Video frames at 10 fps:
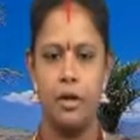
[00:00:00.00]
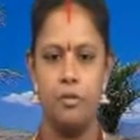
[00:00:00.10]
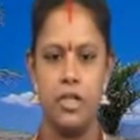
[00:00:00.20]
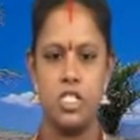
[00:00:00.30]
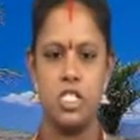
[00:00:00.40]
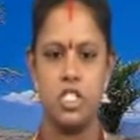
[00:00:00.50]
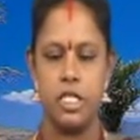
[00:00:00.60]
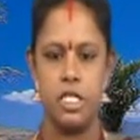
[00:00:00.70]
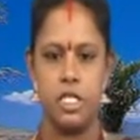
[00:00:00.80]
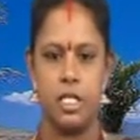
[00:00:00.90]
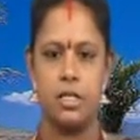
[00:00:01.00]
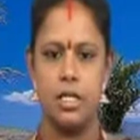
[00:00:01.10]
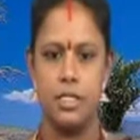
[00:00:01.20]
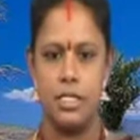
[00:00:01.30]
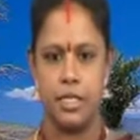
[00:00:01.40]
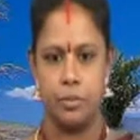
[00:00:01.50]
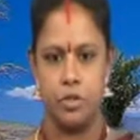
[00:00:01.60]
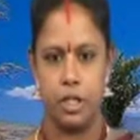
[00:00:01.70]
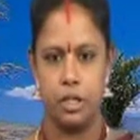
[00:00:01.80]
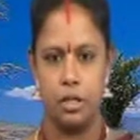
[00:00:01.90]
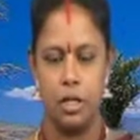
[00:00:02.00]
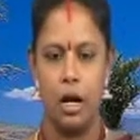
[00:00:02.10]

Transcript: which is treated in the subject,